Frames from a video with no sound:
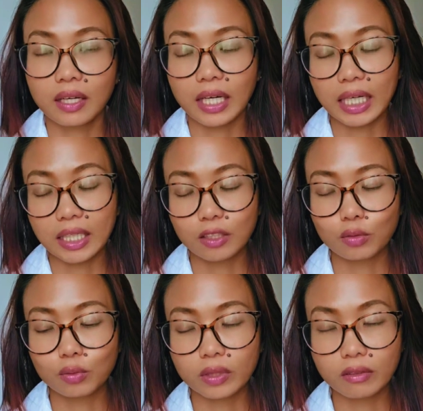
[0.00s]
I
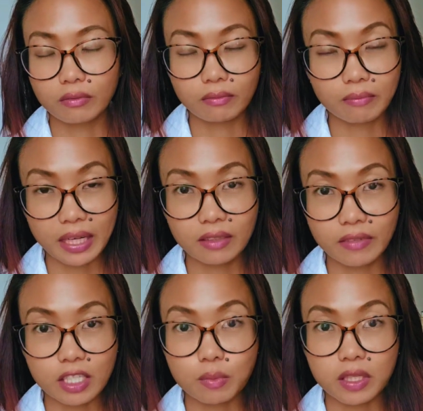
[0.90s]
do in my
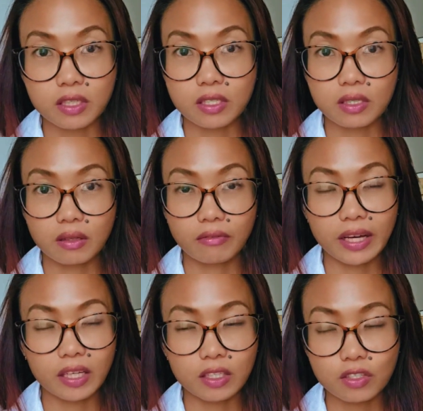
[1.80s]
investments
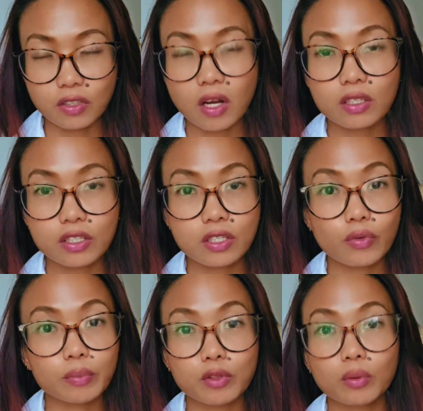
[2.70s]
via stocks,
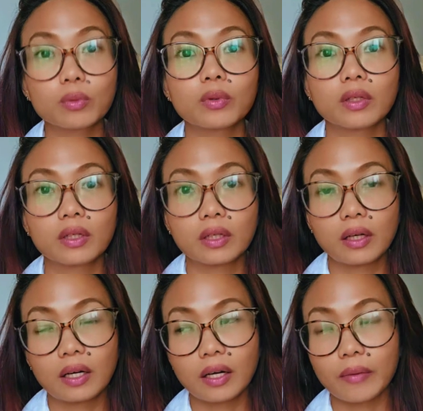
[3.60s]
crypto,
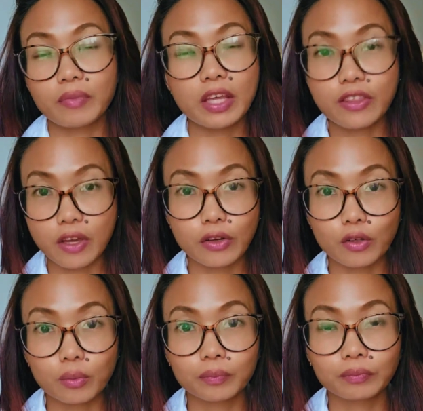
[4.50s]

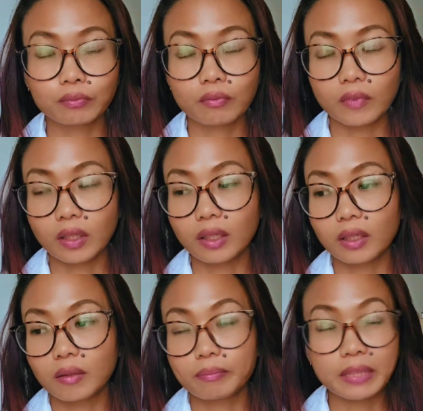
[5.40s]
Ethereum,
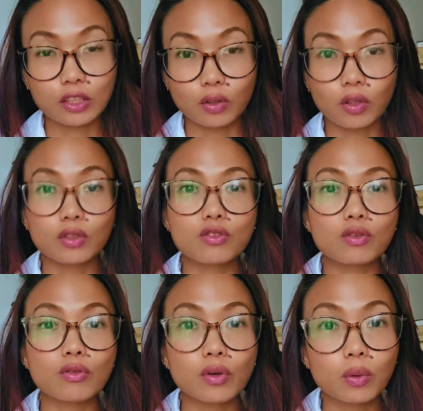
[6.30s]
Bitcoin,
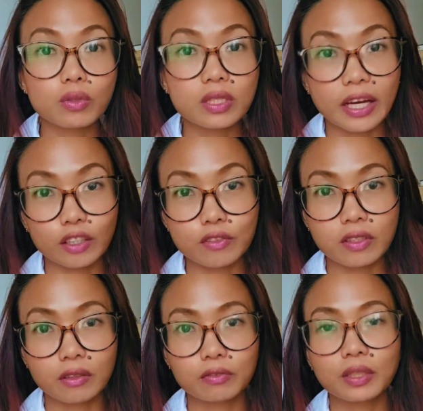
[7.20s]
so those kind of
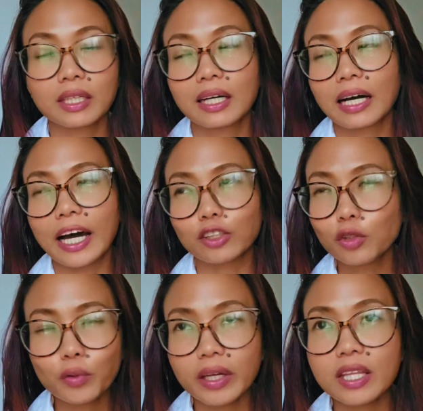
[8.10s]
stuff. I
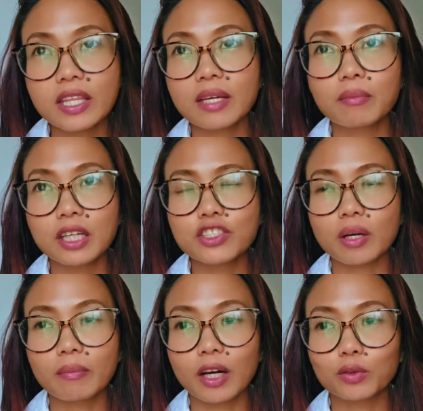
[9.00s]
don't know anything much
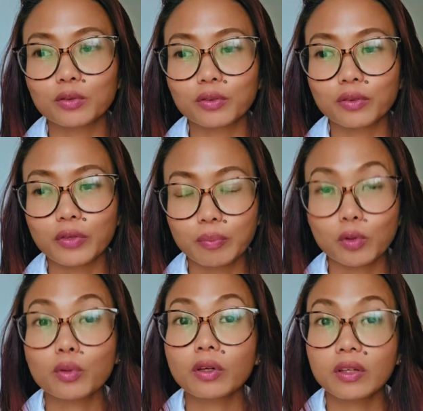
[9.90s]
about
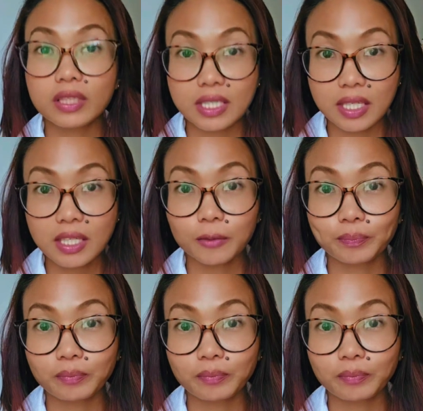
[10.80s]
cryptocurrency,